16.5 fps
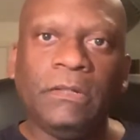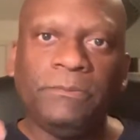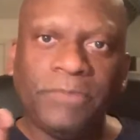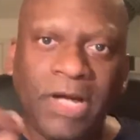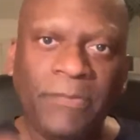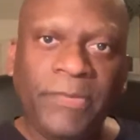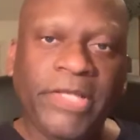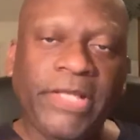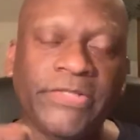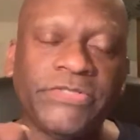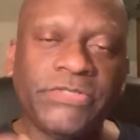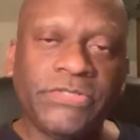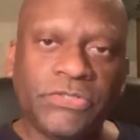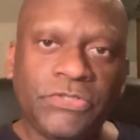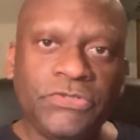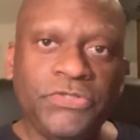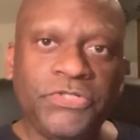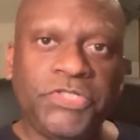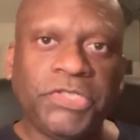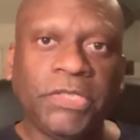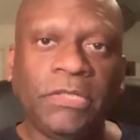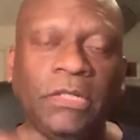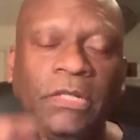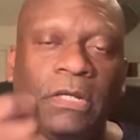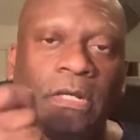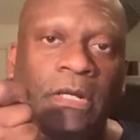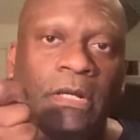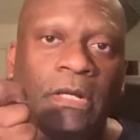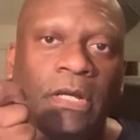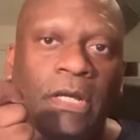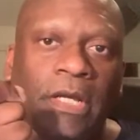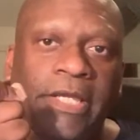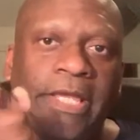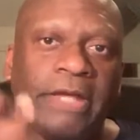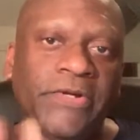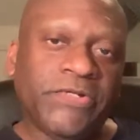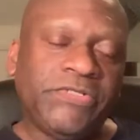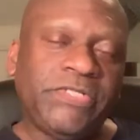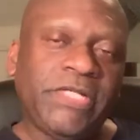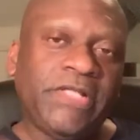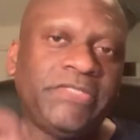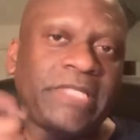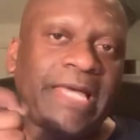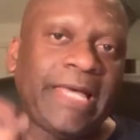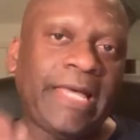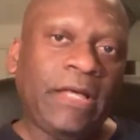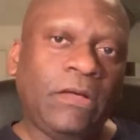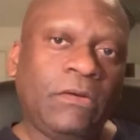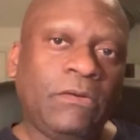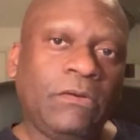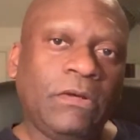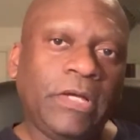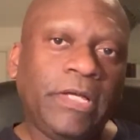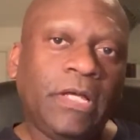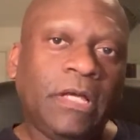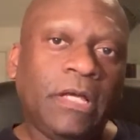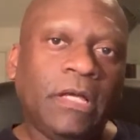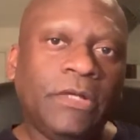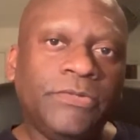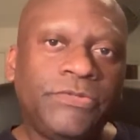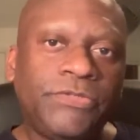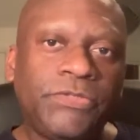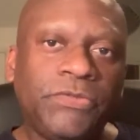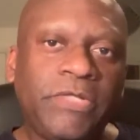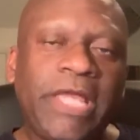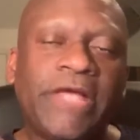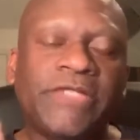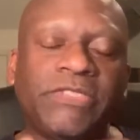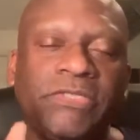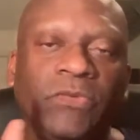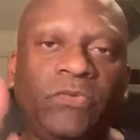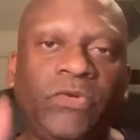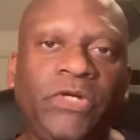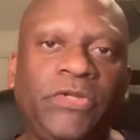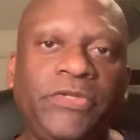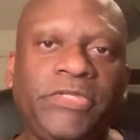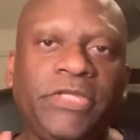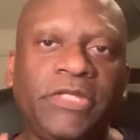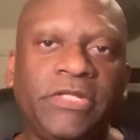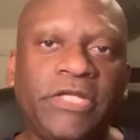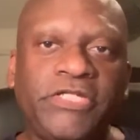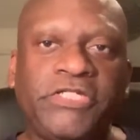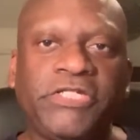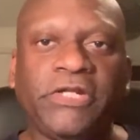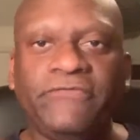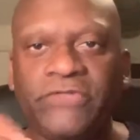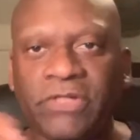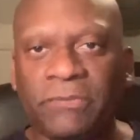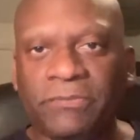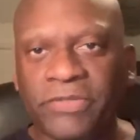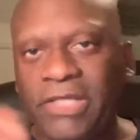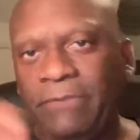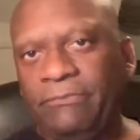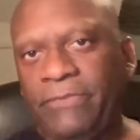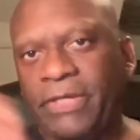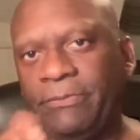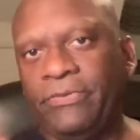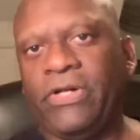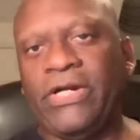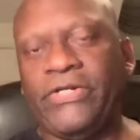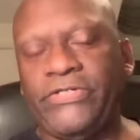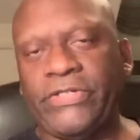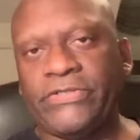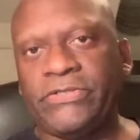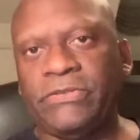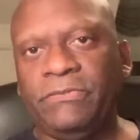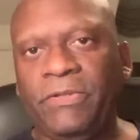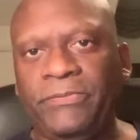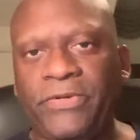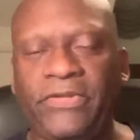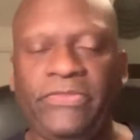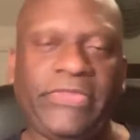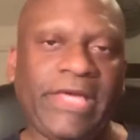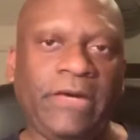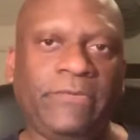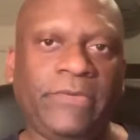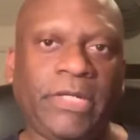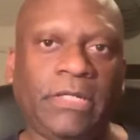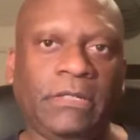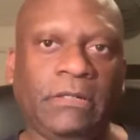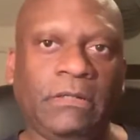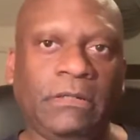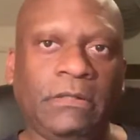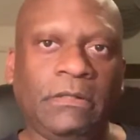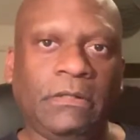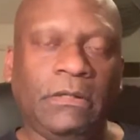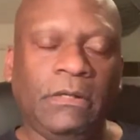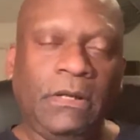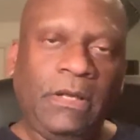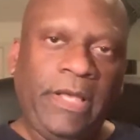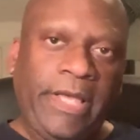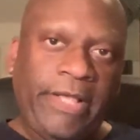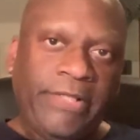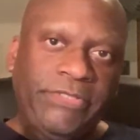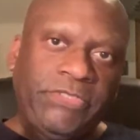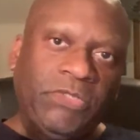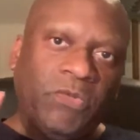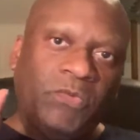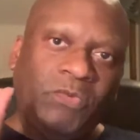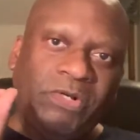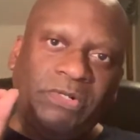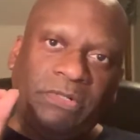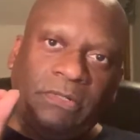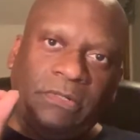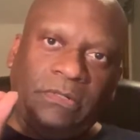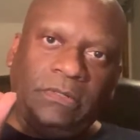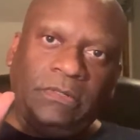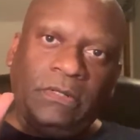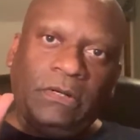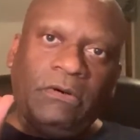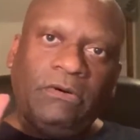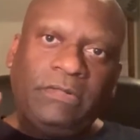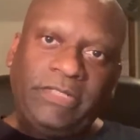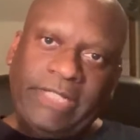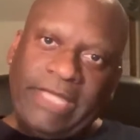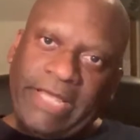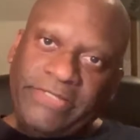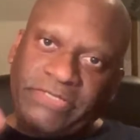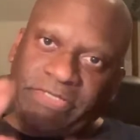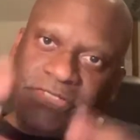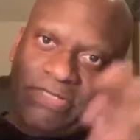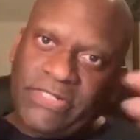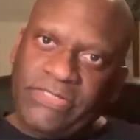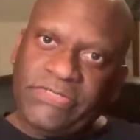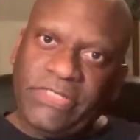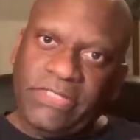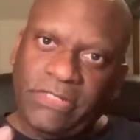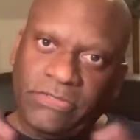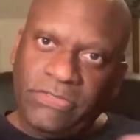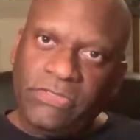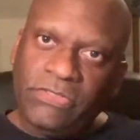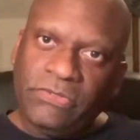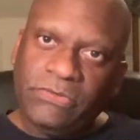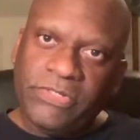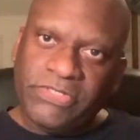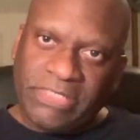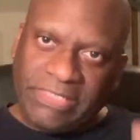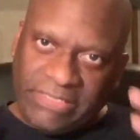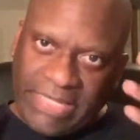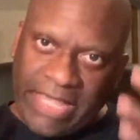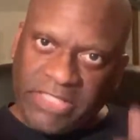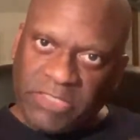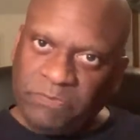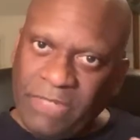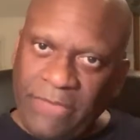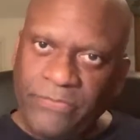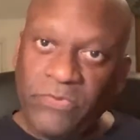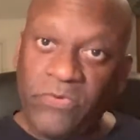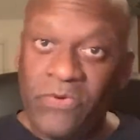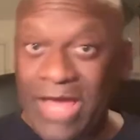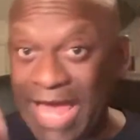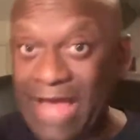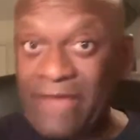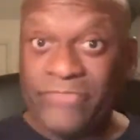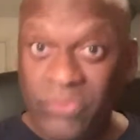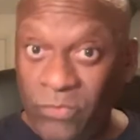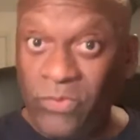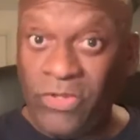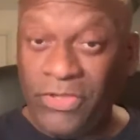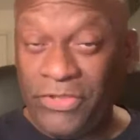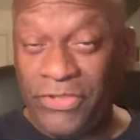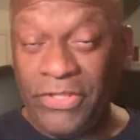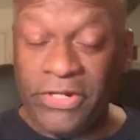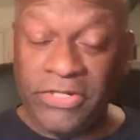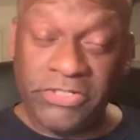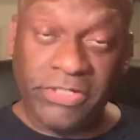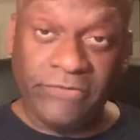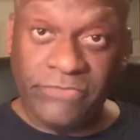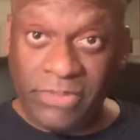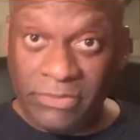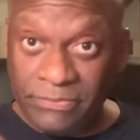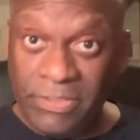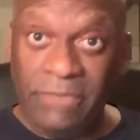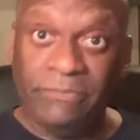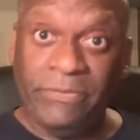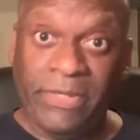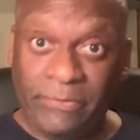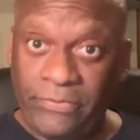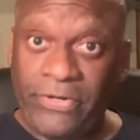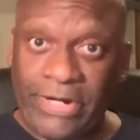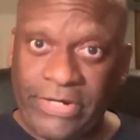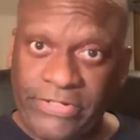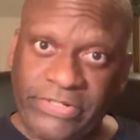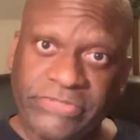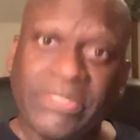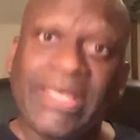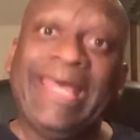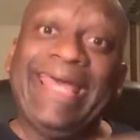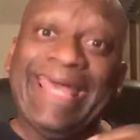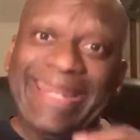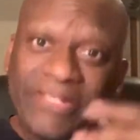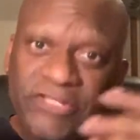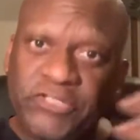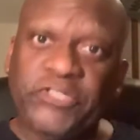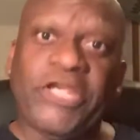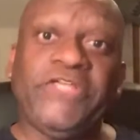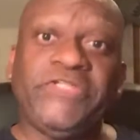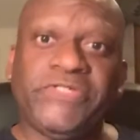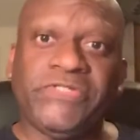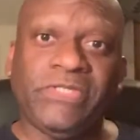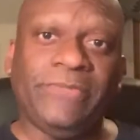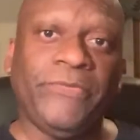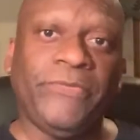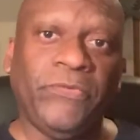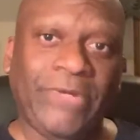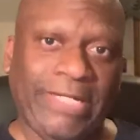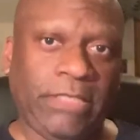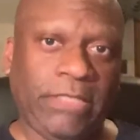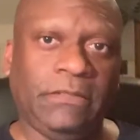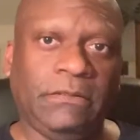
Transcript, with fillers: public institution. He understands how to he has the will and the initiative to complete big projects. Let me put it that way. And so what Oakland has a tendency to do is it takes people who have the will and the initiative to complete big projects and it chases them away.